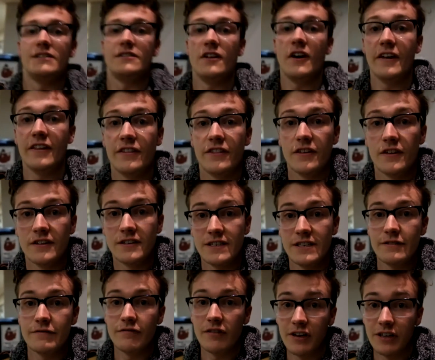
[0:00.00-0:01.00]
It's
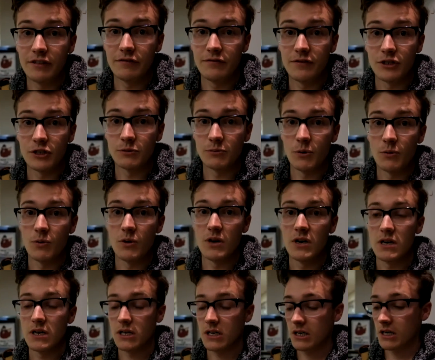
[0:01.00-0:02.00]
9:30, finally finished my
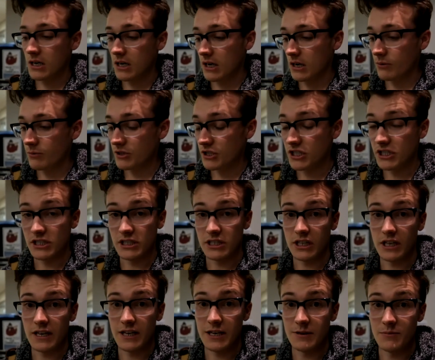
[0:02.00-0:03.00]
work, which is
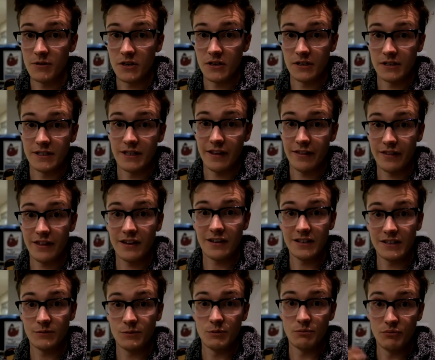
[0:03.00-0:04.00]
lucky because that thing I
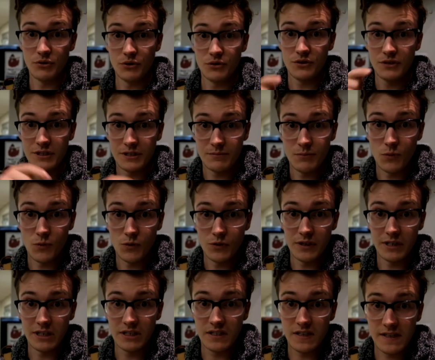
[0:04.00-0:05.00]
did with Bruce this
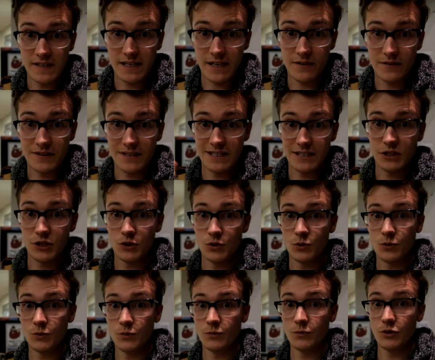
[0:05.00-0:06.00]
morning turns out it's due
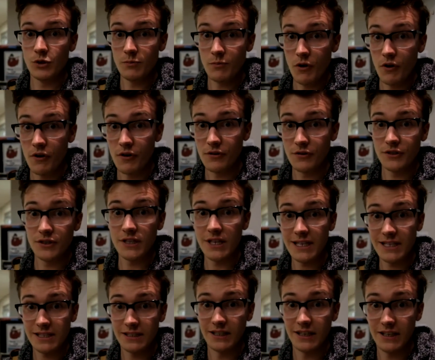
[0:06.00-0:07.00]
tomorrow, so
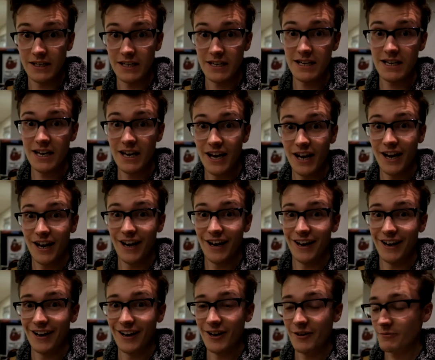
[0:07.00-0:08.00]
that's lucky.
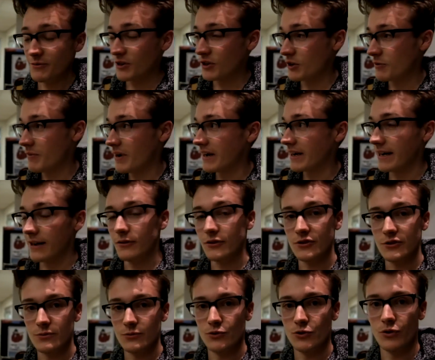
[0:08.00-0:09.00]
I'm gonna go back now and do
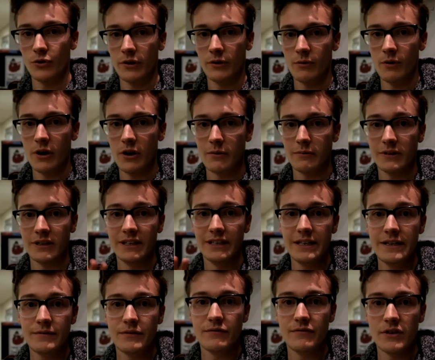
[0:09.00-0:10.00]
some drawing work. I'm gonna
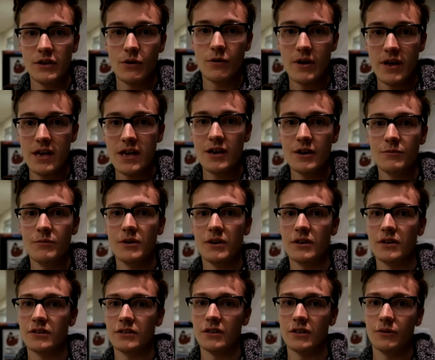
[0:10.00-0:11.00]
leave the video here
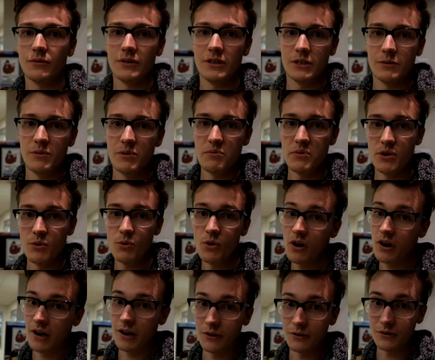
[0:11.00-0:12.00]
because I don't want it to be me
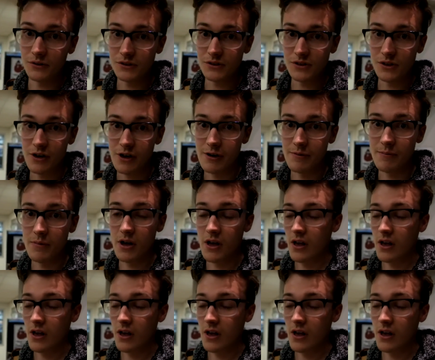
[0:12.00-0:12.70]
working all the time.